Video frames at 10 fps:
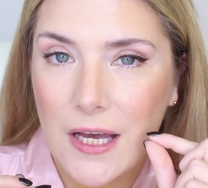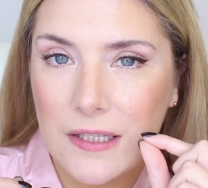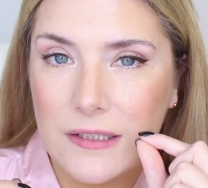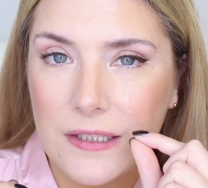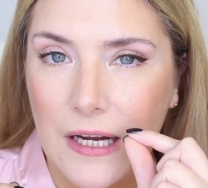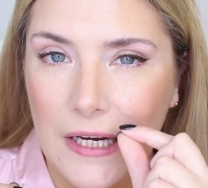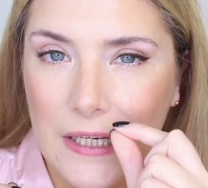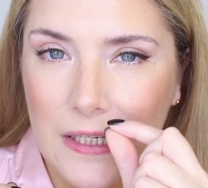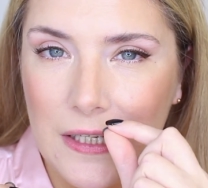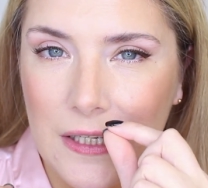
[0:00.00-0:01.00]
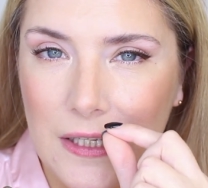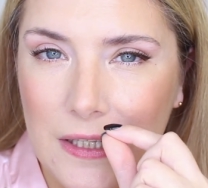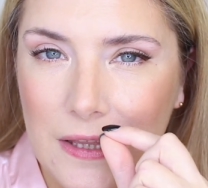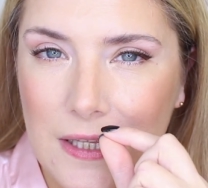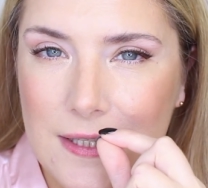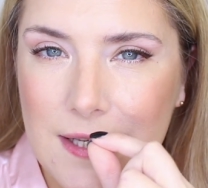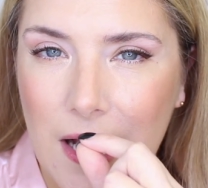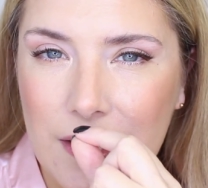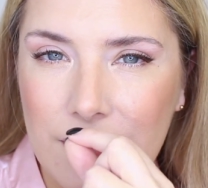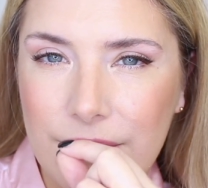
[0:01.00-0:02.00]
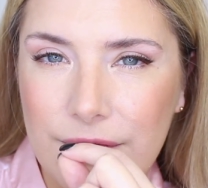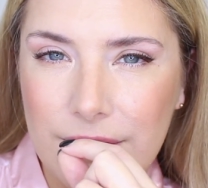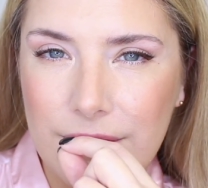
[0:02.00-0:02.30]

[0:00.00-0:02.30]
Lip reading: a line that's kind of